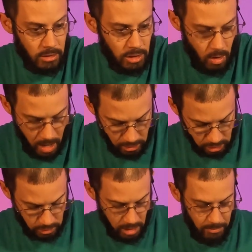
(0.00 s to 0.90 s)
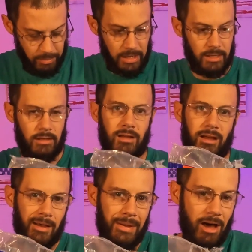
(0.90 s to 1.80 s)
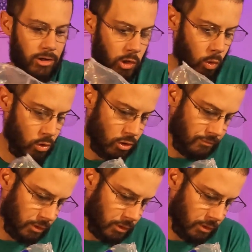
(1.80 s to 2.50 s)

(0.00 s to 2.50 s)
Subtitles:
So I'll just dump in about 1/4